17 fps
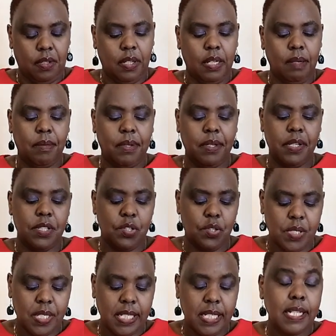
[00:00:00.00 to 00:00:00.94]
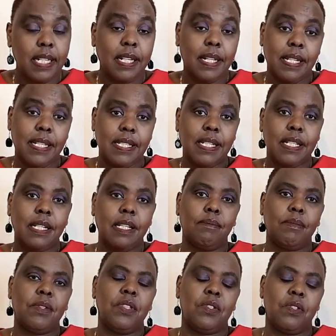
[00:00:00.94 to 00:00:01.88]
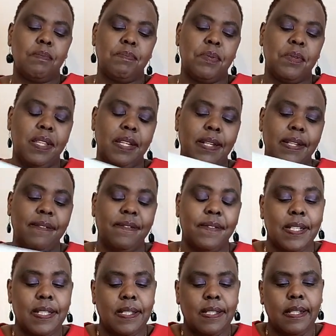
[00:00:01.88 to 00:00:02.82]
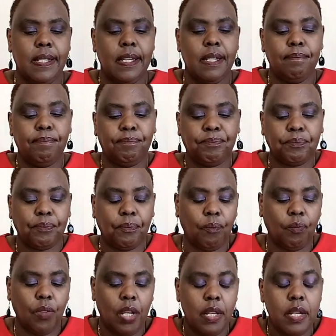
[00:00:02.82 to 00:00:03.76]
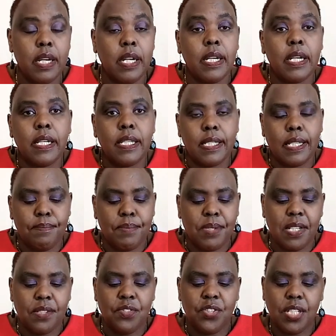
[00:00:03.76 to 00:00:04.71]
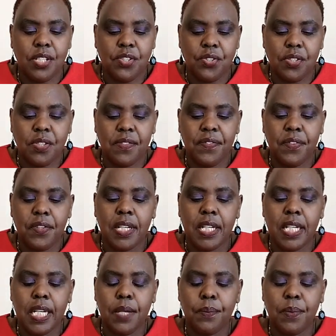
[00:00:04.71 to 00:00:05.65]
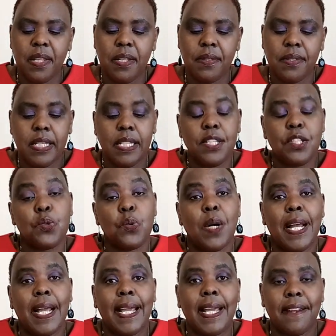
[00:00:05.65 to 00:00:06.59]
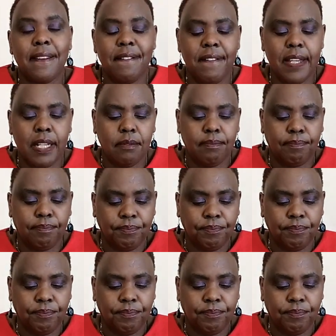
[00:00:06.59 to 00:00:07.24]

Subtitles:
I'm going to read, and I said I'm going to put the reference there, some suggestions for dealing with teens who are grieving.